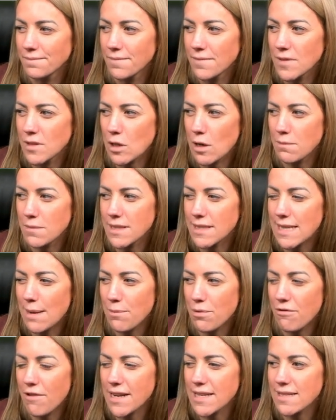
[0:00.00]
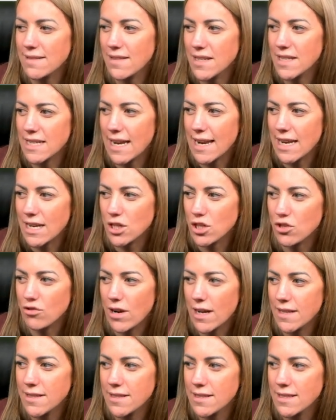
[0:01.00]
So I'm separating the DNA
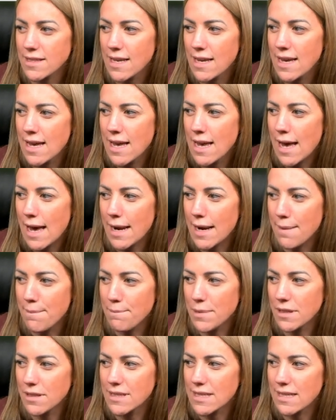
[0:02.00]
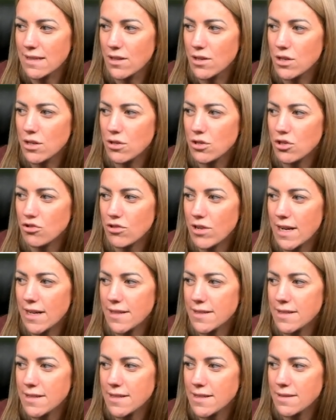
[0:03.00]
strands and I'm building the new
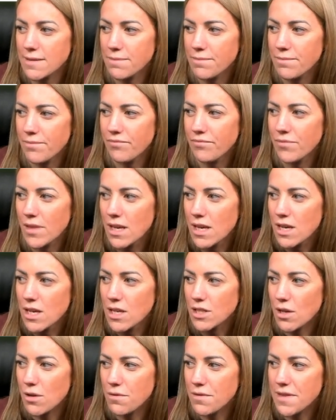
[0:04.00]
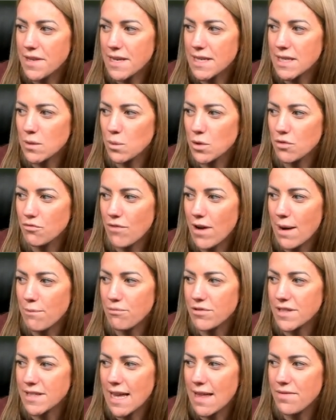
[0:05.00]
strands. So this would
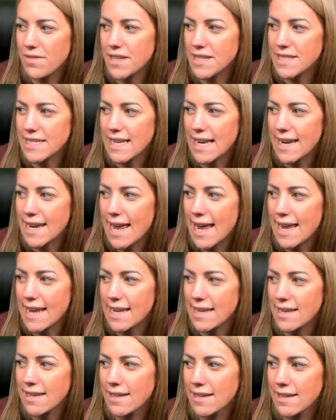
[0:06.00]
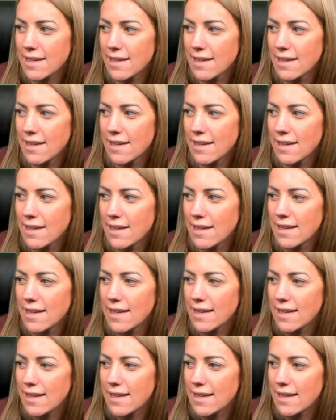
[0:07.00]
represent the DNA
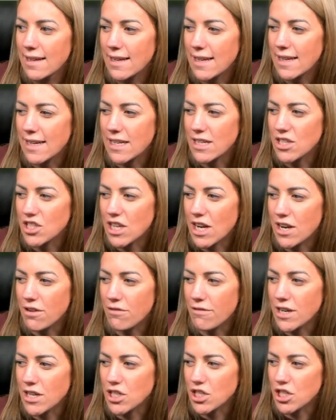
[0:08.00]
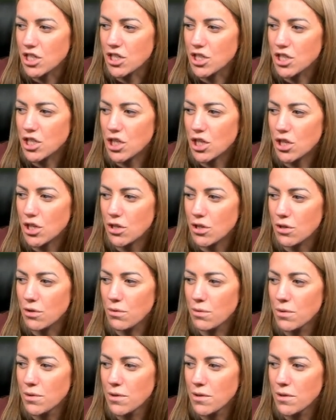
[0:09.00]
in generation
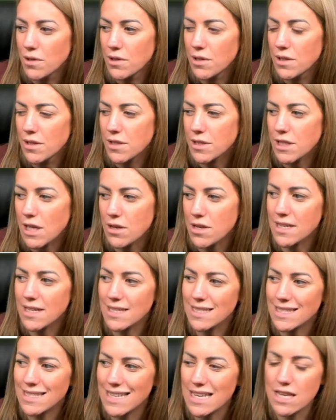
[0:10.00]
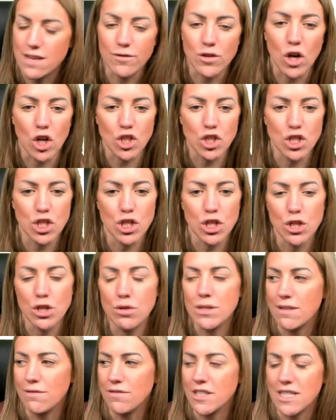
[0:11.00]
two. So you can see you've got
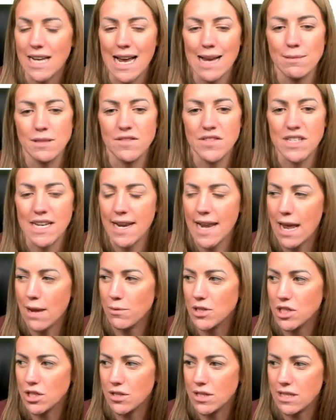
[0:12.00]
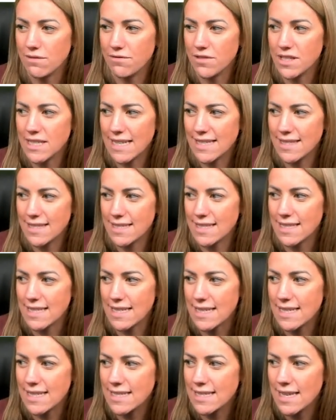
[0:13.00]
two different types of DNA with two different
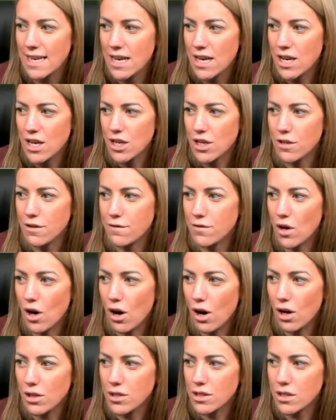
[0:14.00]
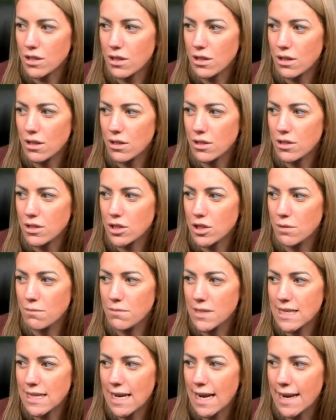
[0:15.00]
densities. You've got
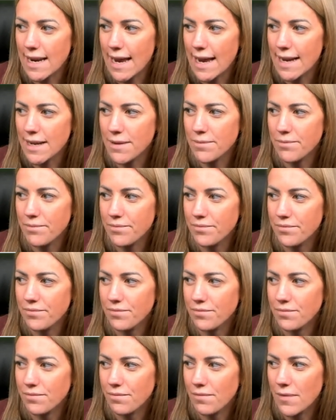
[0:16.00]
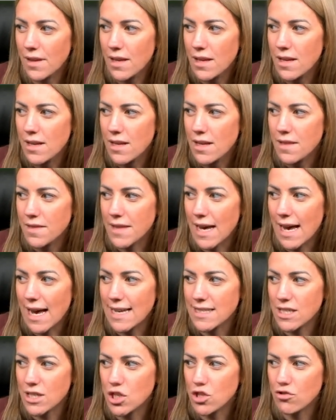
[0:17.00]
some DNA that
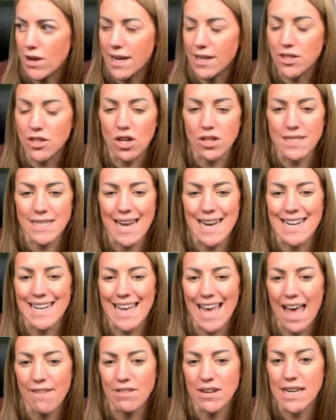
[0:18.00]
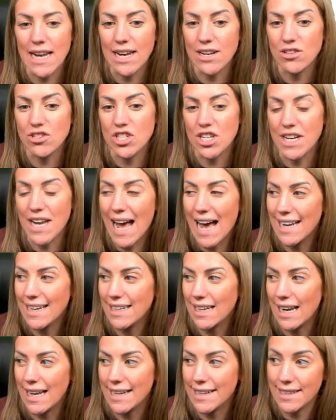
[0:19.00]
has a strand containing heavy nitrogen
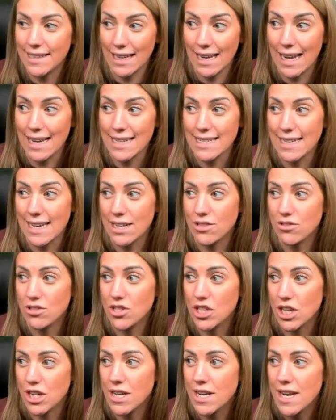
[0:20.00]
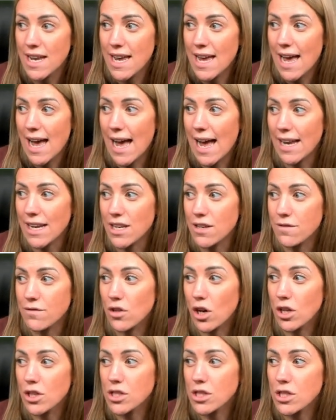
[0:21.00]
and light nitrogen, and you've
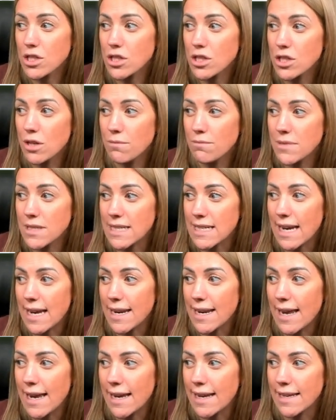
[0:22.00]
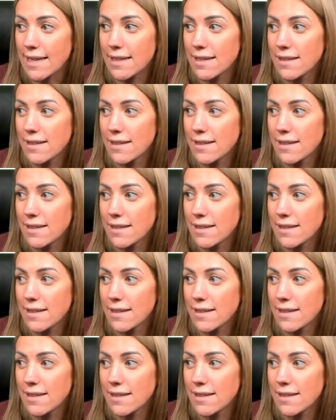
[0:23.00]
got some DNA